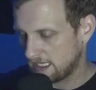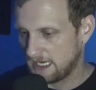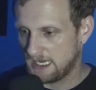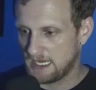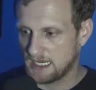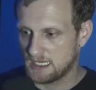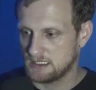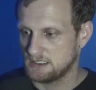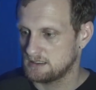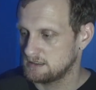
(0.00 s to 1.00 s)

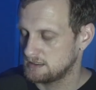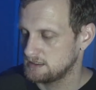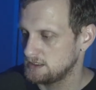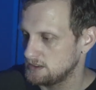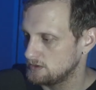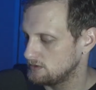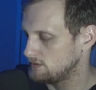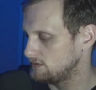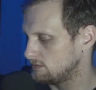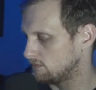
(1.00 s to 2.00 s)
and
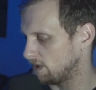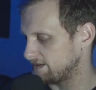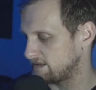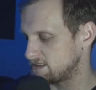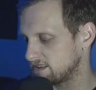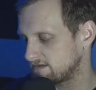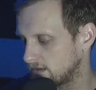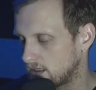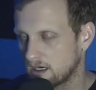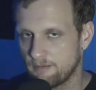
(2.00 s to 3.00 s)
you want to just
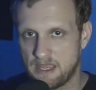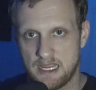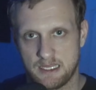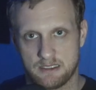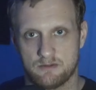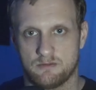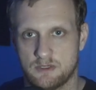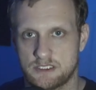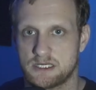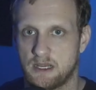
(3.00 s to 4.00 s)
RMA it,
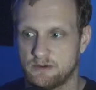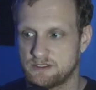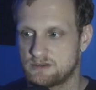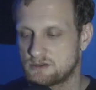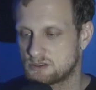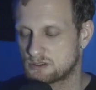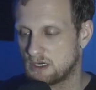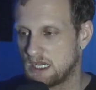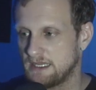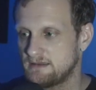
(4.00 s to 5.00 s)
which I would
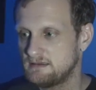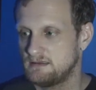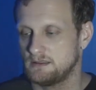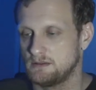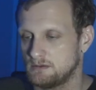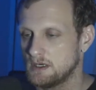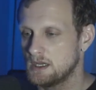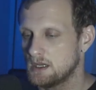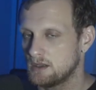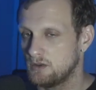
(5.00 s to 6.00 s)
try to do
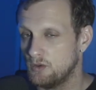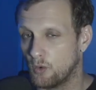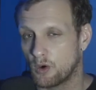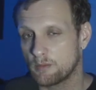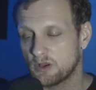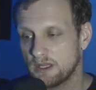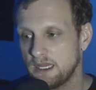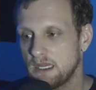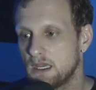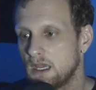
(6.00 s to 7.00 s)
normally